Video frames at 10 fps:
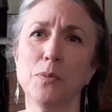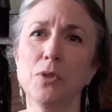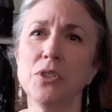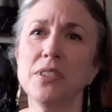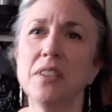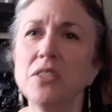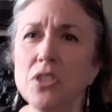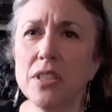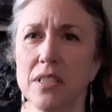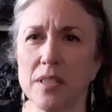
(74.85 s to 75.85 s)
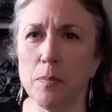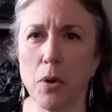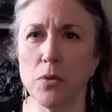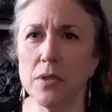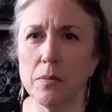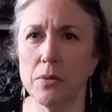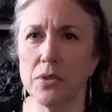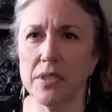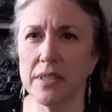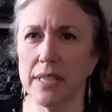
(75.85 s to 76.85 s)
We're such a disposable
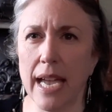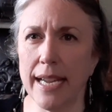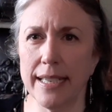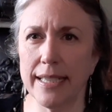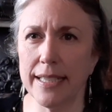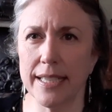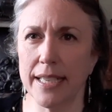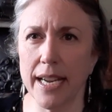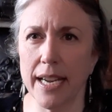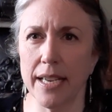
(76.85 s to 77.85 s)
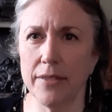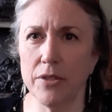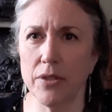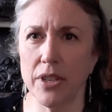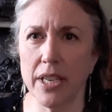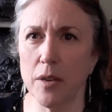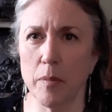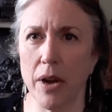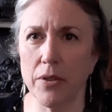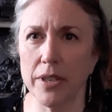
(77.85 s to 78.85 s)
society today, if you think
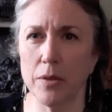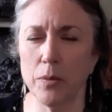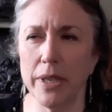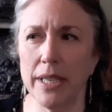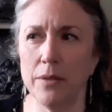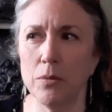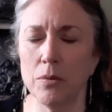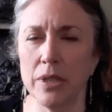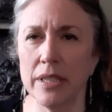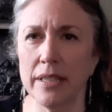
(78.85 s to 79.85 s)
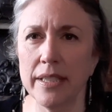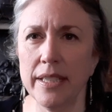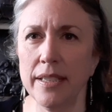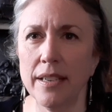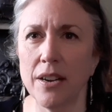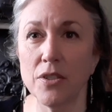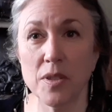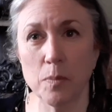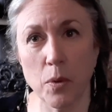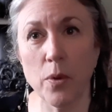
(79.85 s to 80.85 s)
about it. We really are
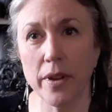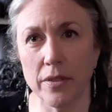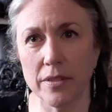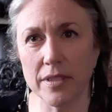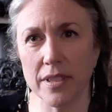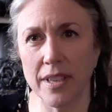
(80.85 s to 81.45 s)
spoiled.